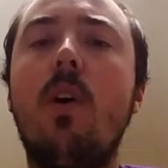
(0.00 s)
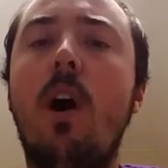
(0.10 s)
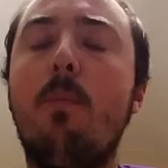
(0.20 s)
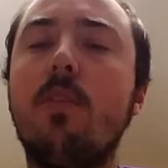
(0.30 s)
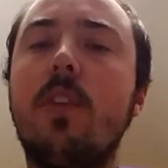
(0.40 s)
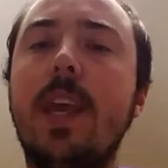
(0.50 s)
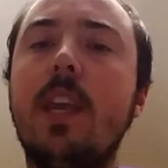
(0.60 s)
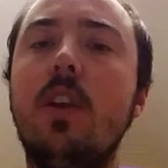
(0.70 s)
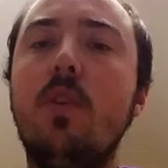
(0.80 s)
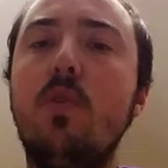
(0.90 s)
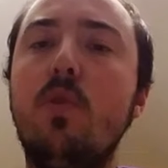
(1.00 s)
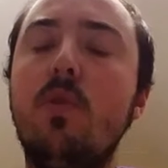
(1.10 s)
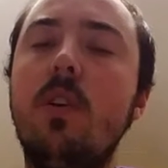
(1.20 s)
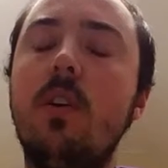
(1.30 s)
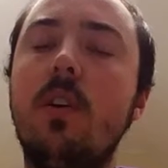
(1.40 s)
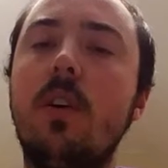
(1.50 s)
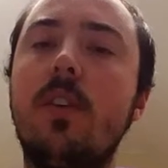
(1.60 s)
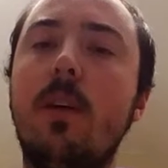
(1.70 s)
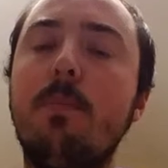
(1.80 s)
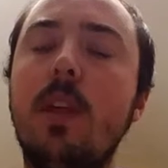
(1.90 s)
almost like an oud or
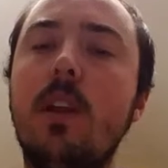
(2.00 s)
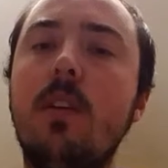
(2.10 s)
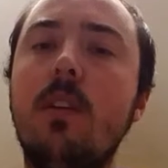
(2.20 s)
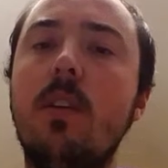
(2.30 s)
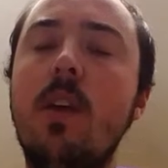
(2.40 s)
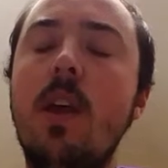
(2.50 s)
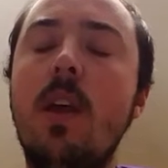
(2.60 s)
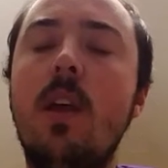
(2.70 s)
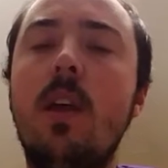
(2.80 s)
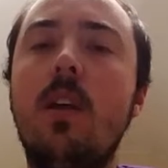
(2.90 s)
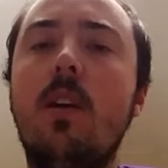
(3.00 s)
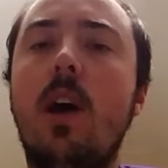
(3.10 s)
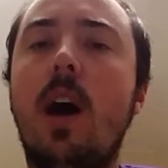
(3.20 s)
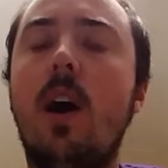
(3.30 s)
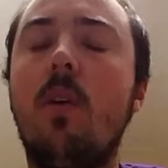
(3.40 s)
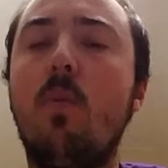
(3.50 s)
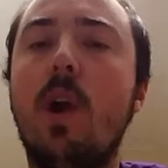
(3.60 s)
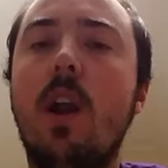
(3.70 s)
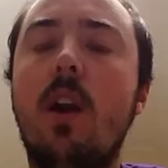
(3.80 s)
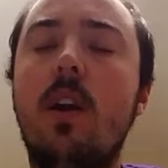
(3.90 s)
something,
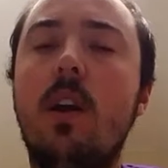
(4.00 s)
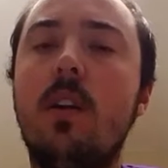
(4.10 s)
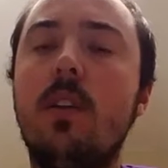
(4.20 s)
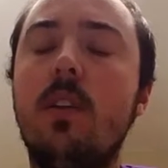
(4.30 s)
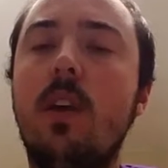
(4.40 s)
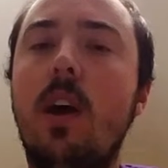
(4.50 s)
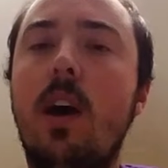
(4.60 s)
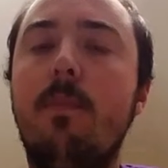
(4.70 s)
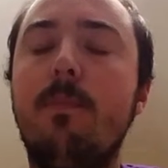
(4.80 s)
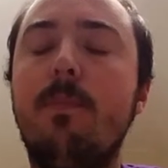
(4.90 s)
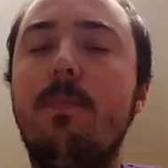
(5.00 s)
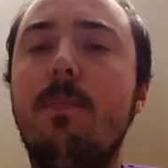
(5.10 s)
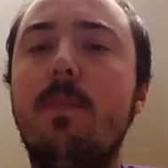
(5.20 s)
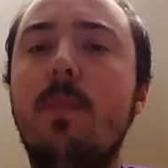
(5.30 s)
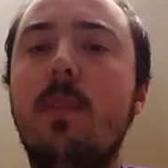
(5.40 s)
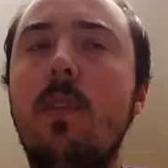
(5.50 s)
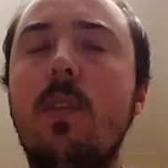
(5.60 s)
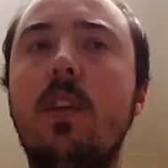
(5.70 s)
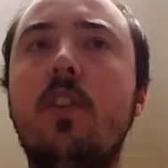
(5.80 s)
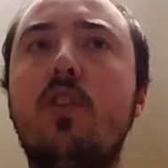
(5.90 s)
where um,
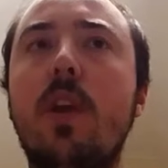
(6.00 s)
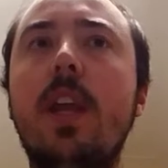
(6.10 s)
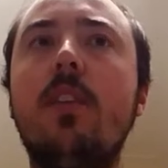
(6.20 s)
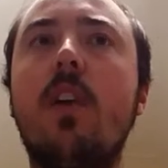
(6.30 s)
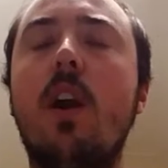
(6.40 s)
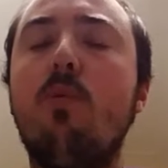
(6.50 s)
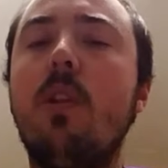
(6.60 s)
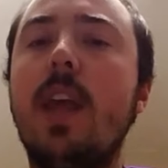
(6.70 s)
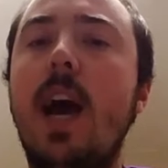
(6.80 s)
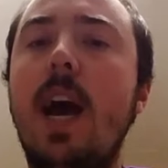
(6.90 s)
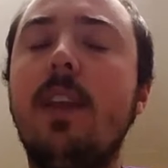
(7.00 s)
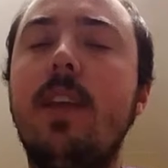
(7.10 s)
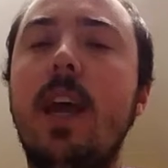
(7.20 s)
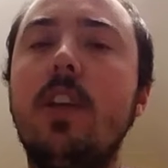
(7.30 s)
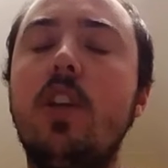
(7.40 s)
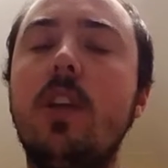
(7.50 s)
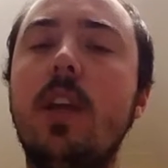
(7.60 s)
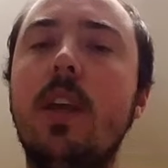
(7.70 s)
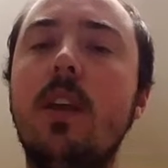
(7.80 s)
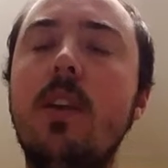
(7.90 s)
the strings are really high
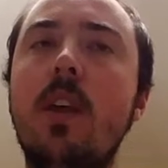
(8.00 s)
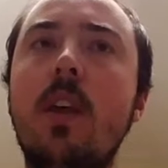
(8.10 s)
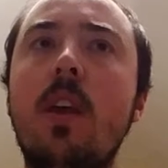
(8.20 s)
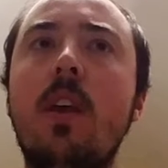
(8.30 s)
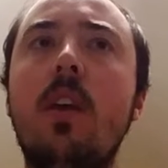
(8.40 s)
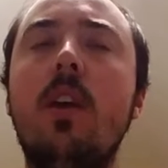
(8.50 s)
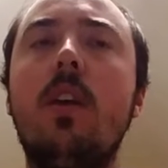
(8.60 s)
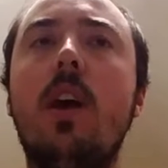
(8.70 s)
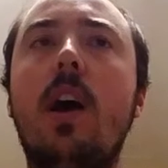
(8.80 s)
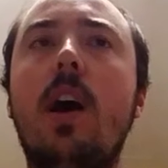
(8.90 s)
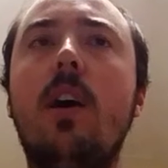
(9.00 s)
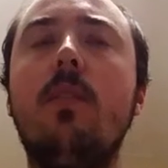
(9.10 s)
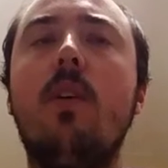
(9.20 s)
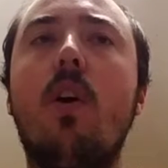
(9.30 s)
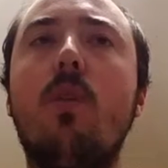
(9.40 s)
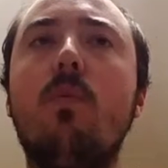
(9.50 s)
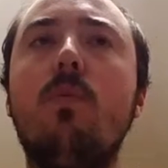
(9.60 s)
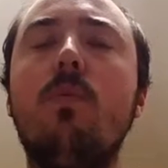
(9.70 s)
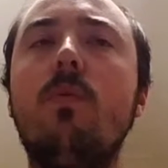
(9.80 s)
tension, or